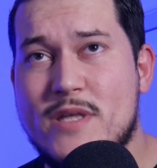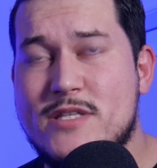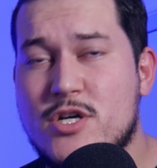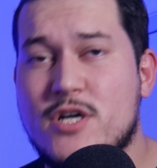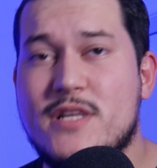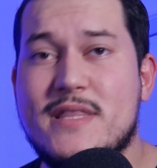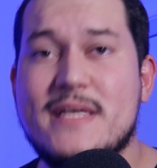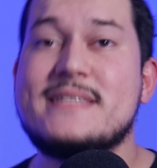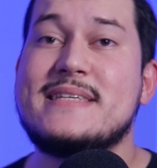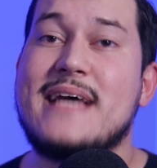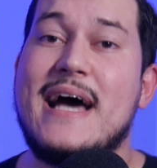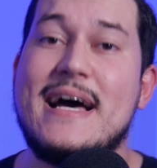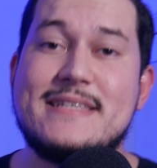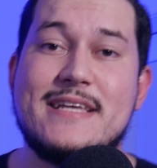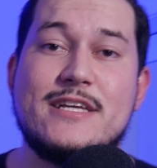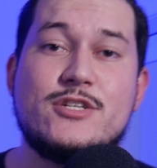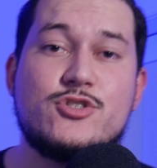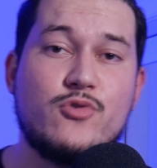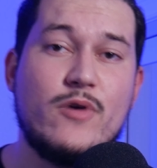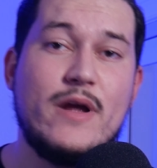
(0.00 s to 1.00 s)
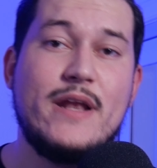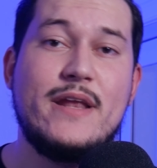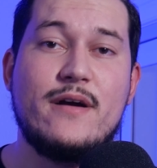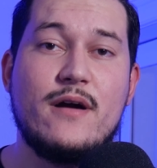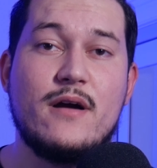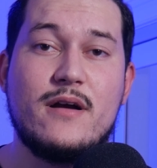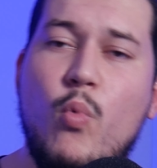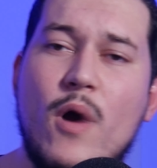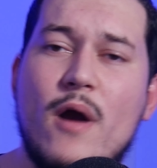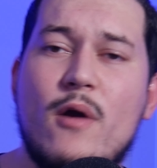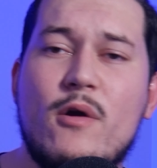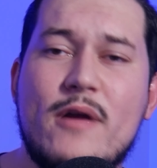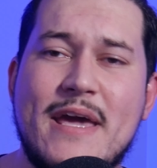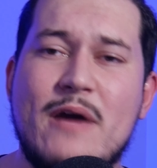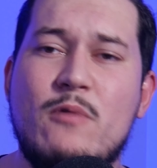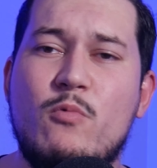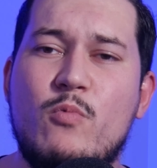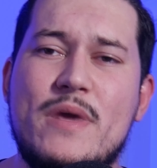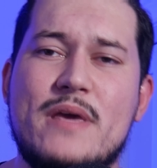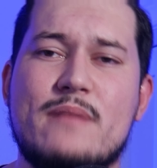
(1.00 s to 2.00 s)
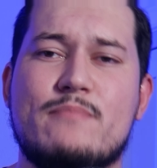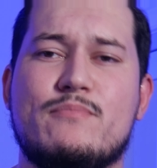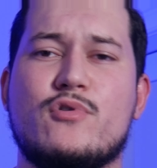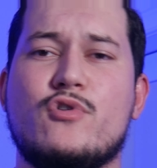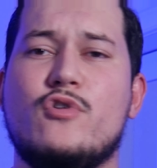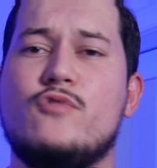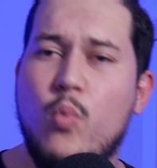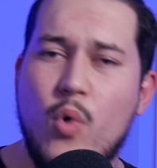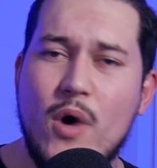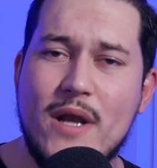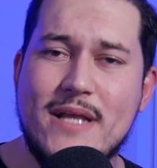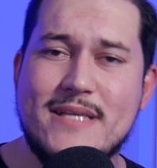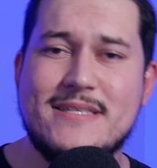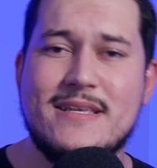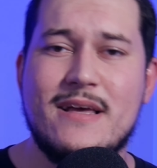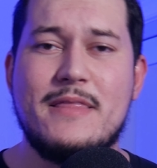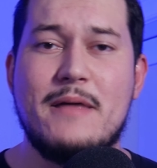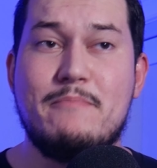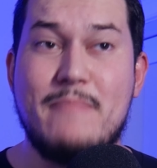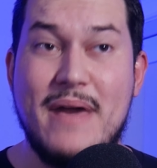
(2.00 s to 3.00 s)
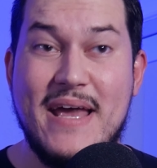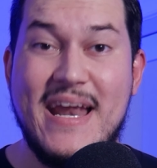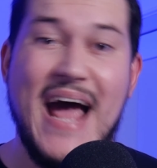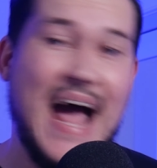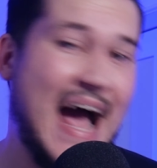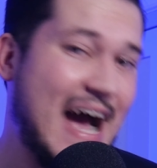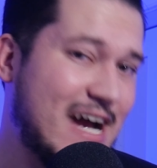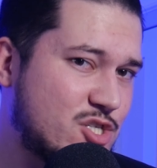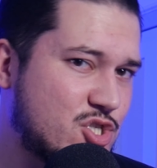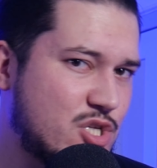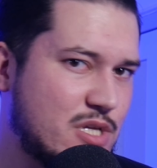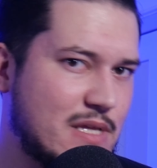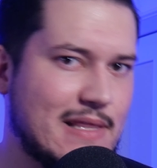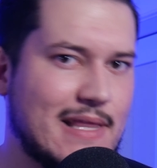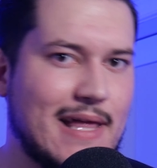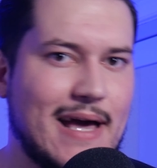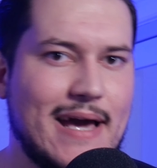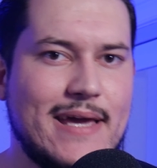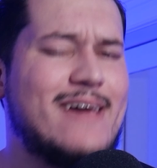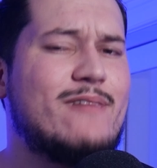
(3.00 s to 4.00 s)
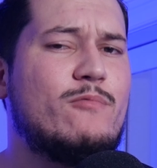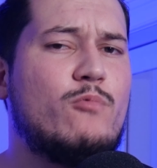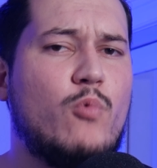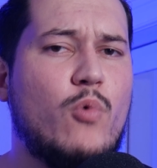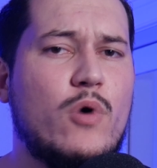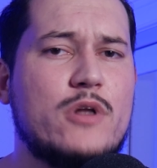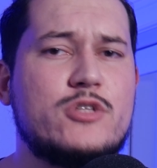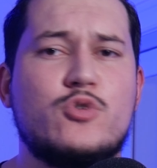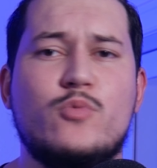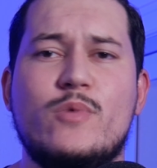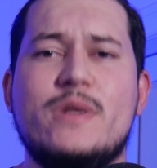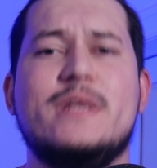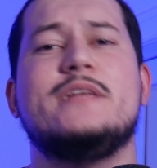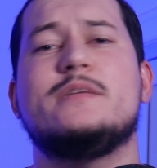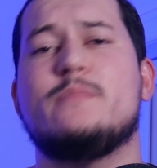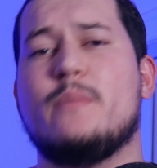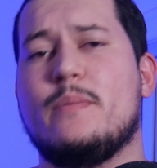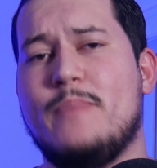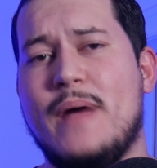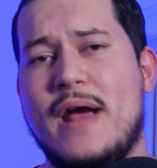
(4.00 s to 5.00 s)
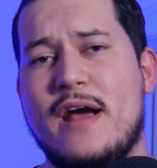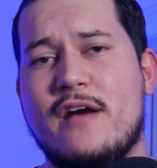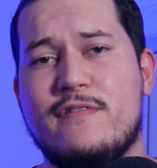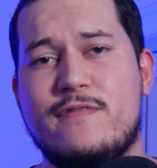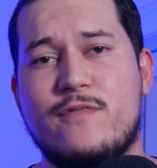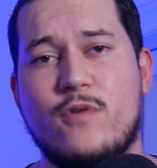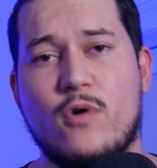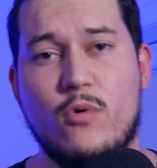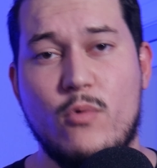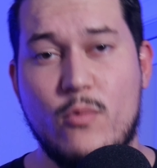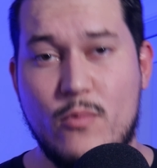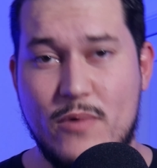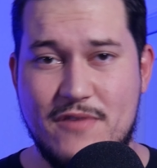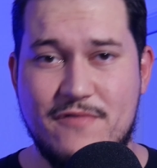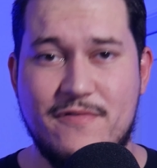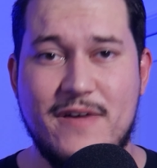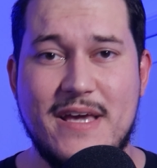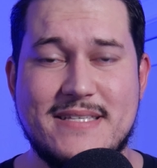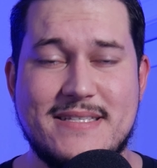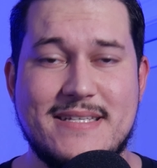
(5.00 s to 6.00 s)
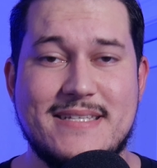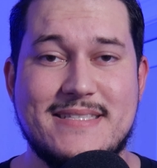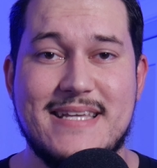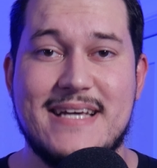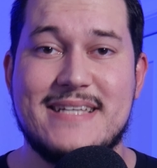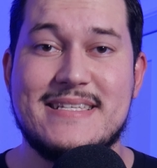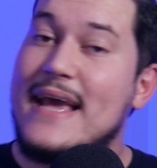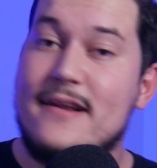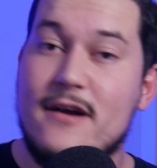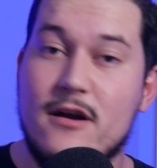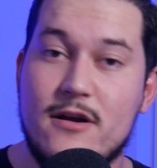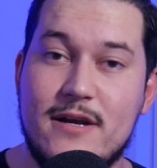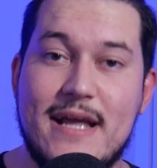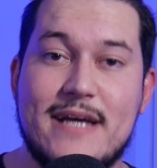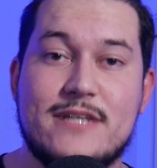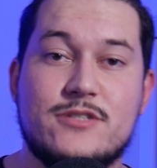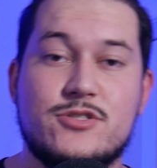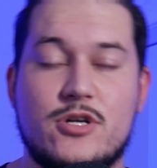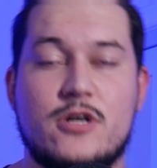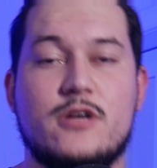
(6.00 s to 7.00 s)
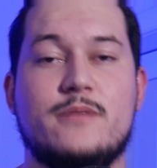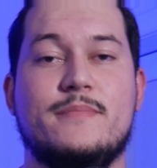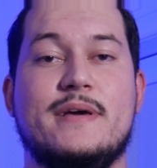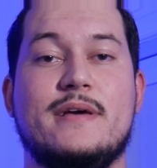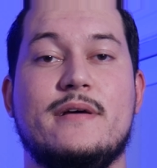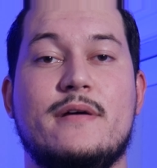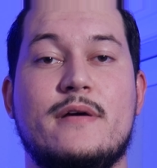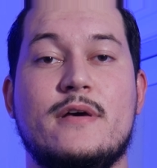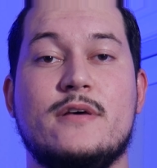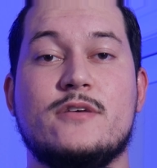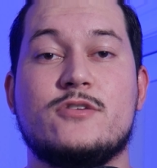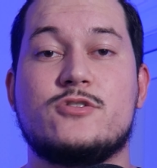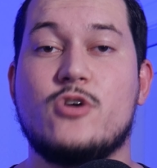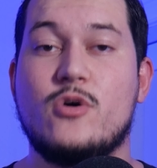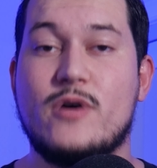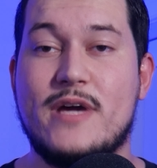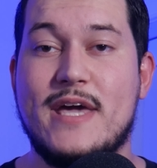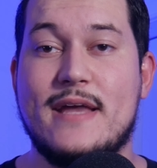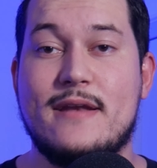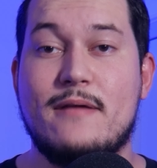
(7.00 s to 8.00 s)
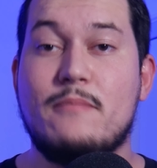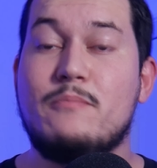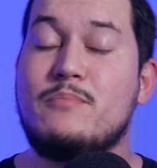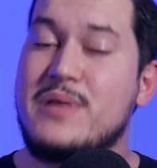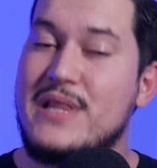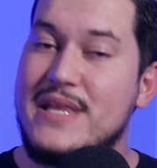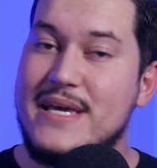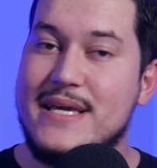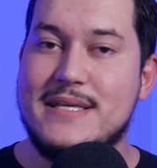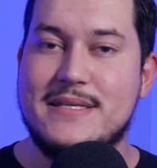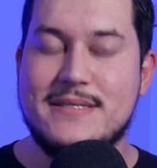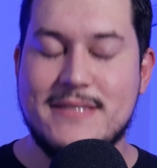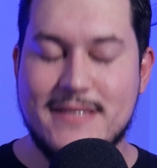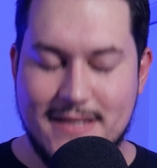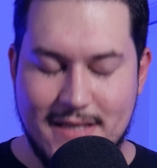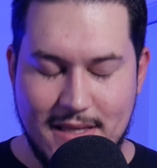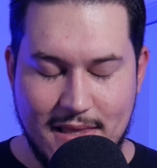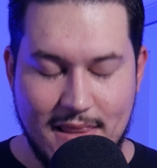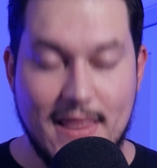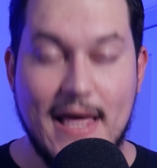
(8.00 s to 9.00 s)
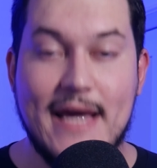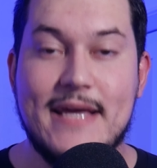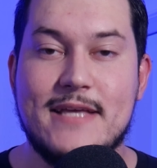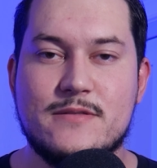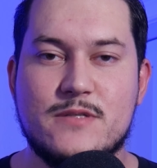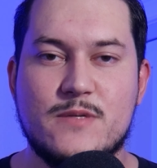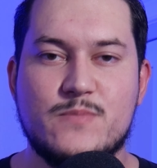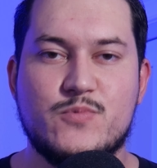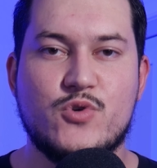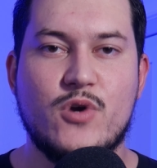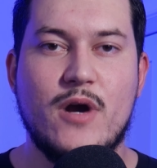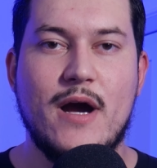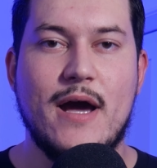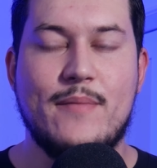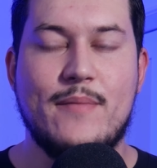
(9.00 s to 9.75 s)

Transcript: took this as a training arc. Where can we improve? What is it the meta actually like? And what do we need to prepare for when we face these decks in our next tournament? So again, please like and subscribe.